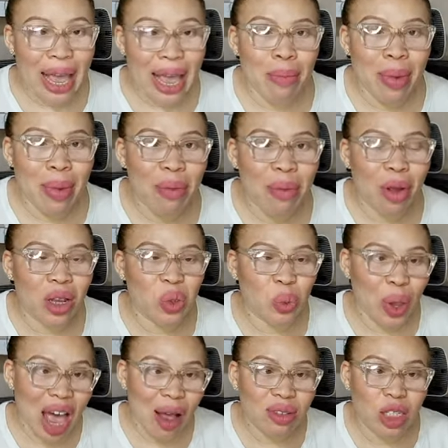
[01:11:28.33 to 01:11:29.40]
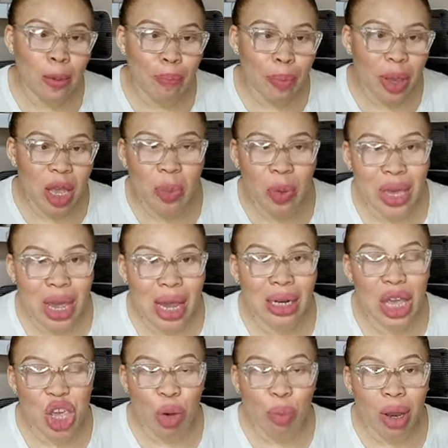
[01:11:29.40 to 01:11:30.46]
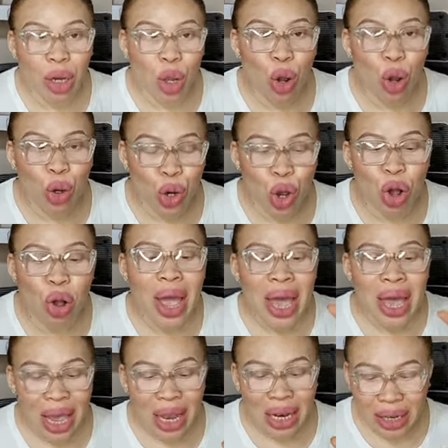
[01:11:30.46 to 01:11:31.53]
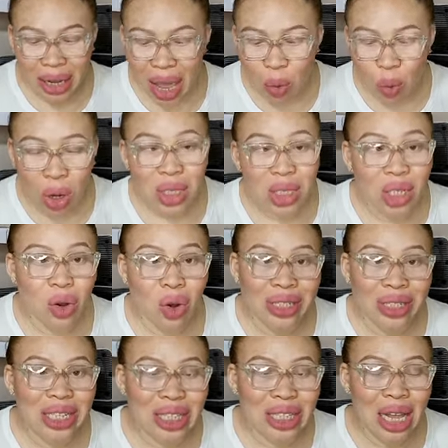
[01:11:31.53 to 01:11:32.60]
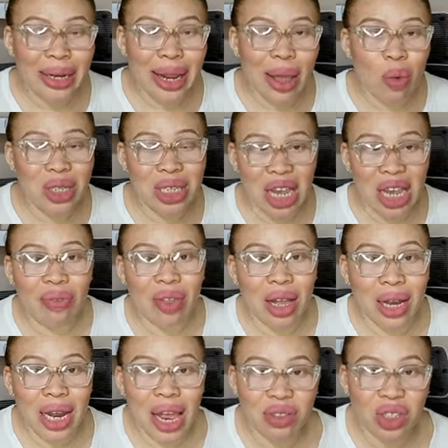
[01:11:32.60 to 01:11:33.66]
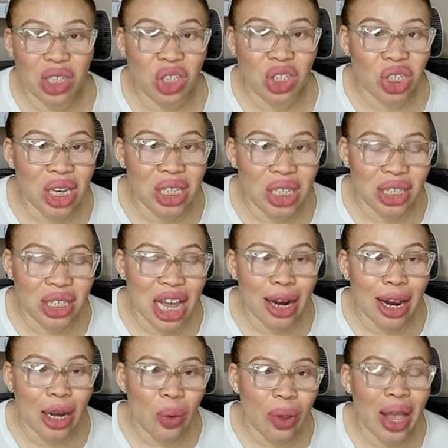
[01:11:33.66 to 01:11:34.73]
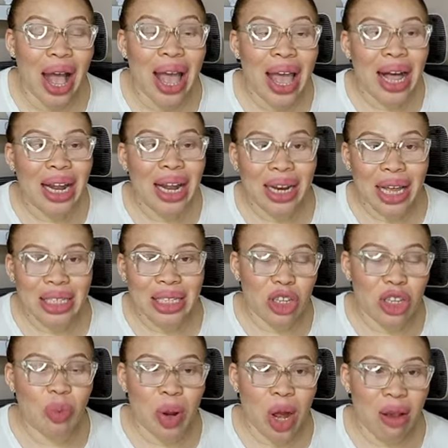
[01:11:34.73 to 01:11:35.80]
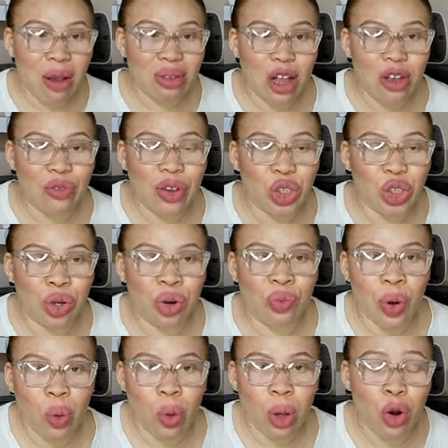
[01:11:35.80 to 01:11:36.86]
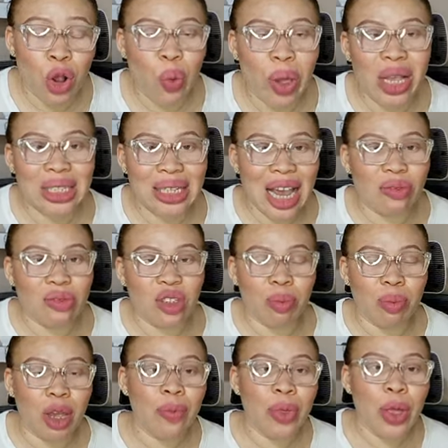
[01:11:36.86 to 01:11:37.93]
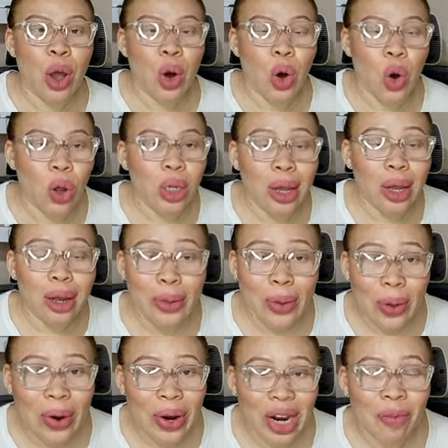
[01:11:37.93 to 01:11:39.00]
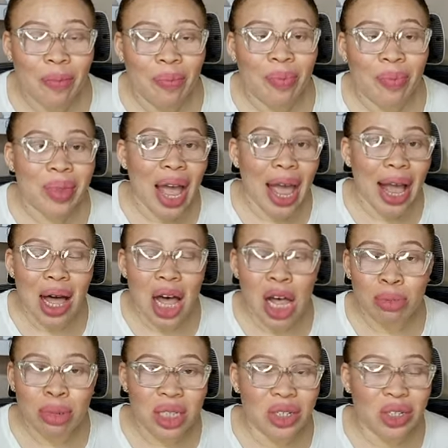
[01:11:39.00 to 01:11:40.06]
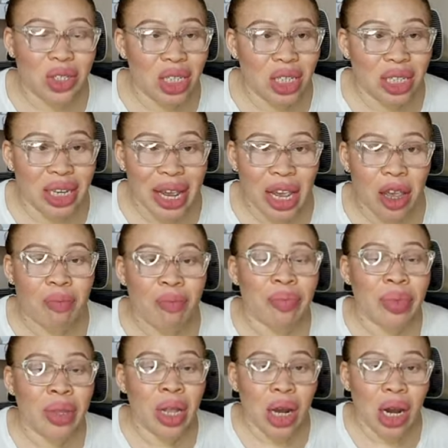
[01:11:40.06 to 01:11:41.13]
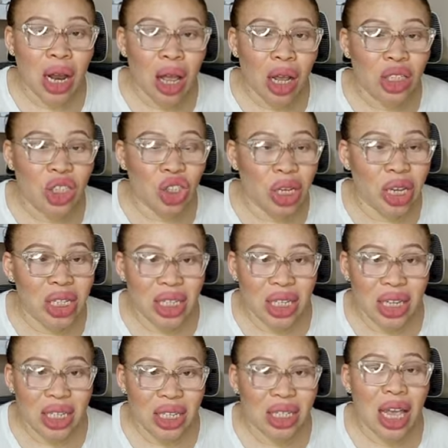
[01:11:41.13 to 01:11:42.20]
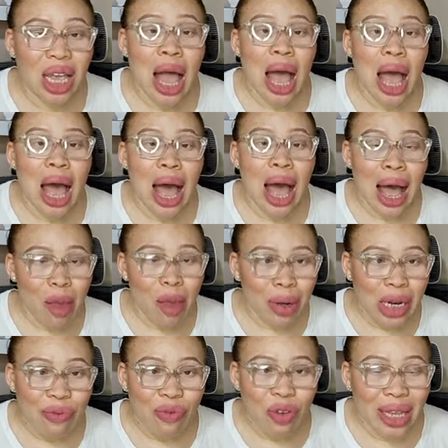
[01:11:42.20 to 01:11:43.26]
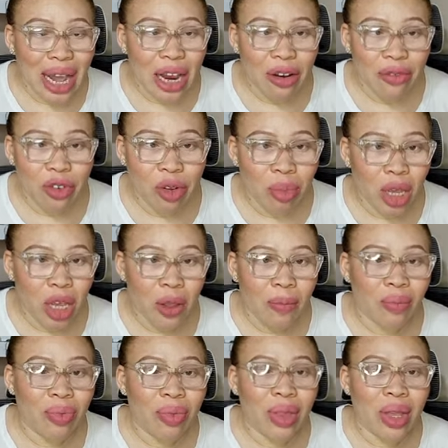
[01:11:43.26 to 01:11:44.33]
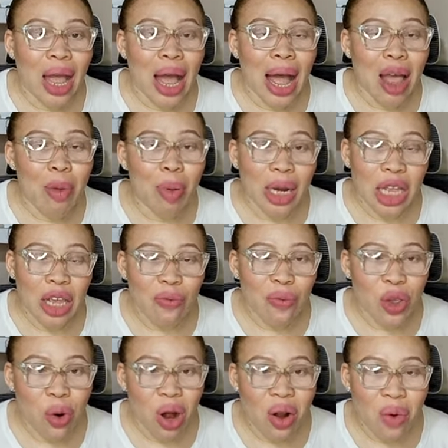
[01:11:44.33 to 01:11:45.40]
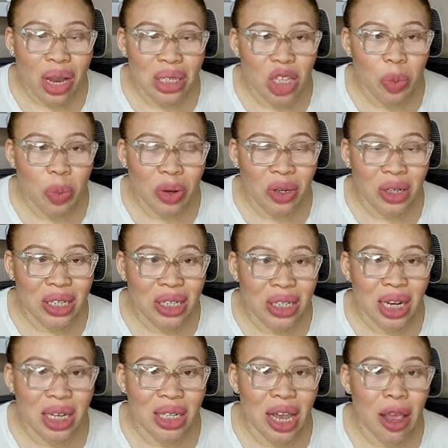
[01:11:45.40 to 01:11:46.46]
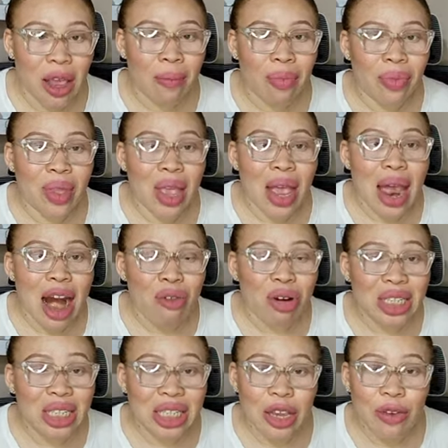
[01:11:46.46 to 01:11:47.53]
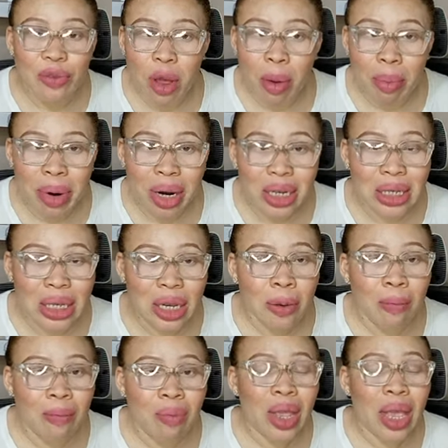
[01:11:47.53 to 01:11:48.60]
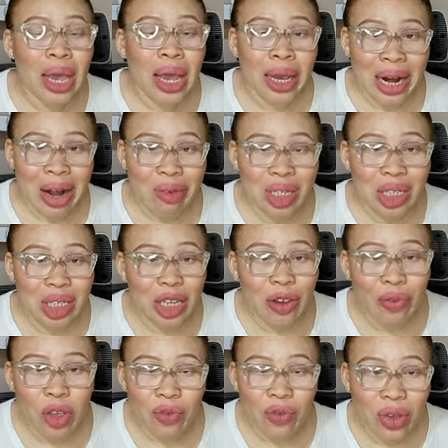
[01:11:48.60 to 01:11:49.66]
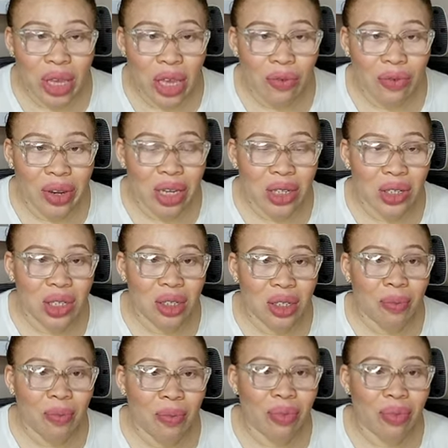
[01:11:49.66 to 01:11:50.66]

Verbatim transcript: Amen. Because we have some people here that you may not know and they want to understand. They want to give their lives to Jesus. Hallelujah. Let's say this prayer of salvation real quick. Say after me. Oh Lord God, I come to you today. Lord Jesus, I believe you died for me. I believe you were raised up on the third day. I receive your mercy and I receive your forgiveness.